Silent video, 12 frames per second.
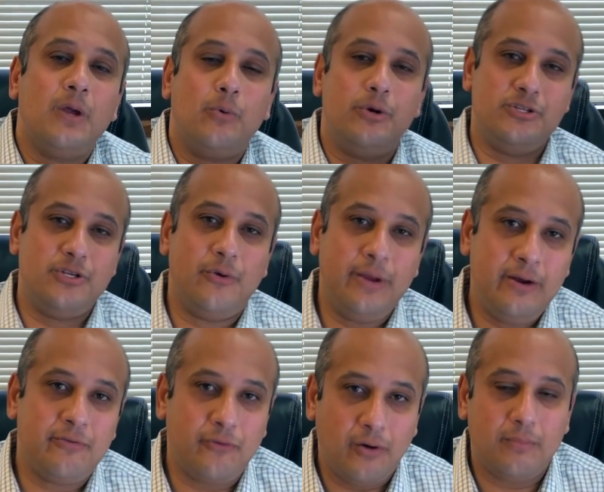where's your ear
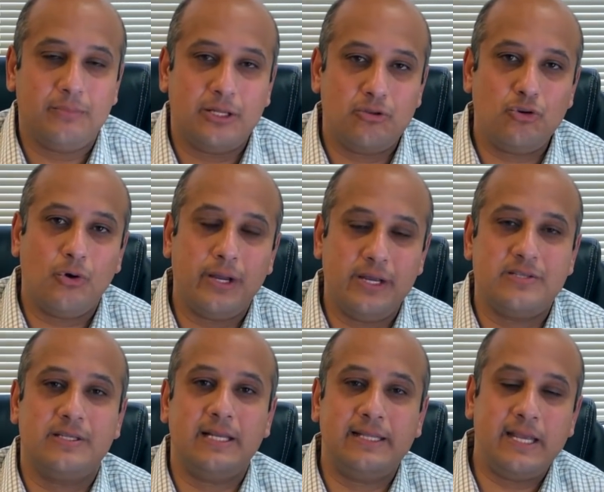from, the joke
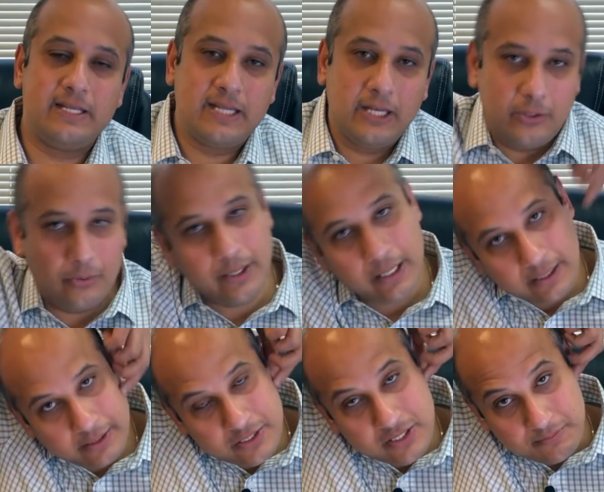is that they tell you,
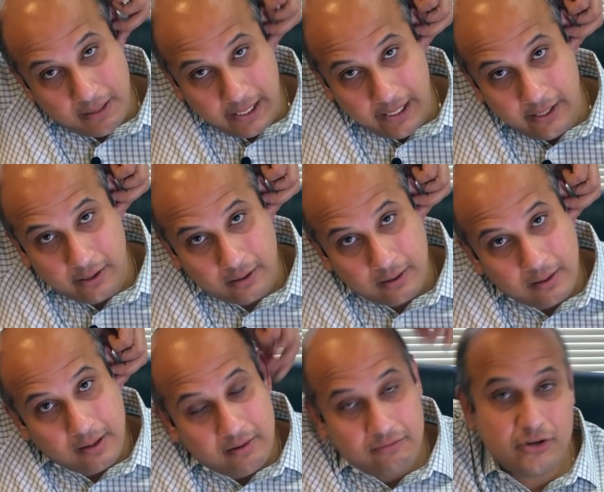this is my ear,
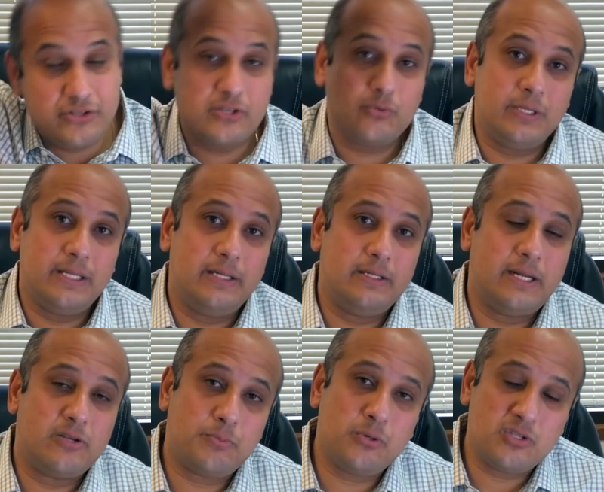versus when
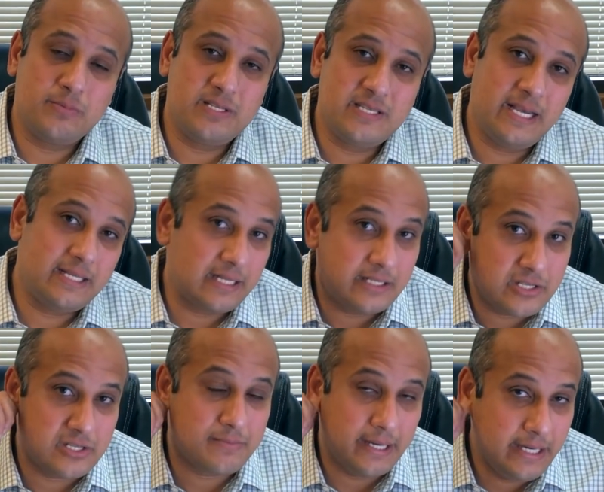they're supposed to be saying that this
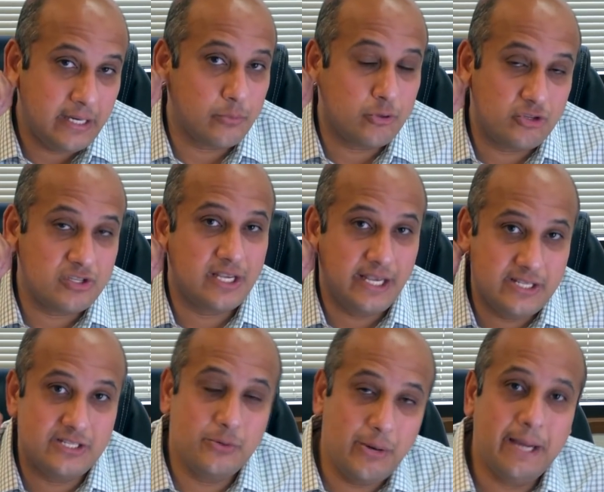is my ear, which is the
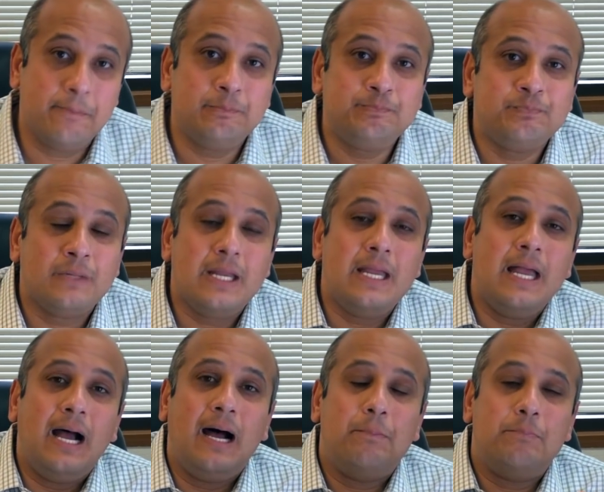easy way.
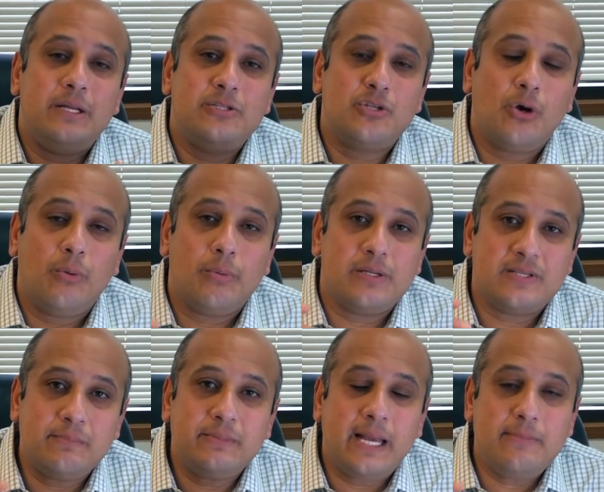And so
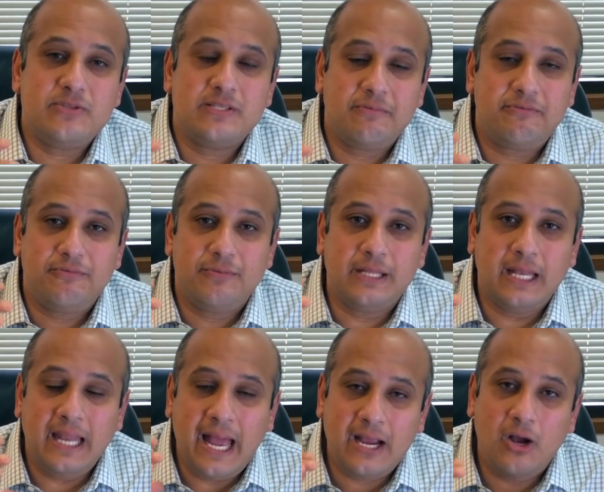sometimes the
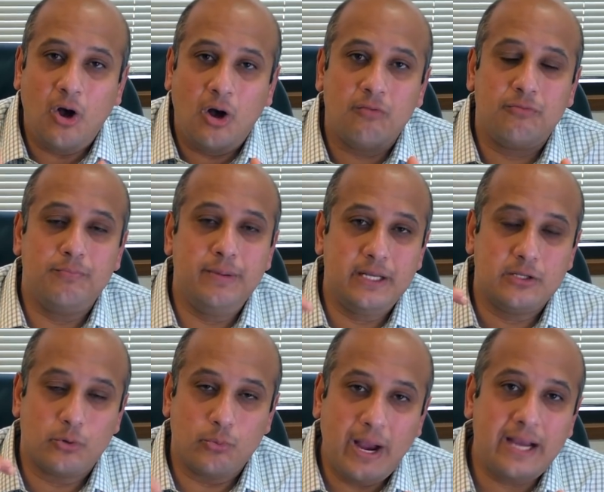lack of being
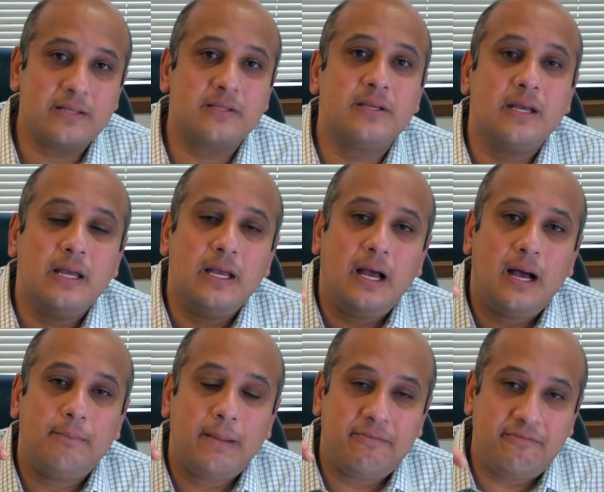direct
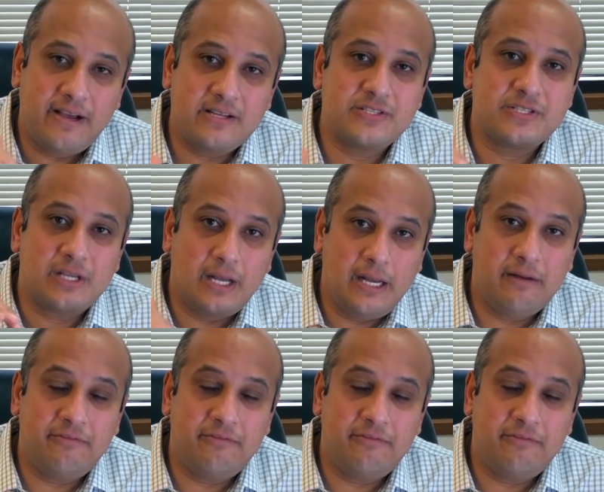affects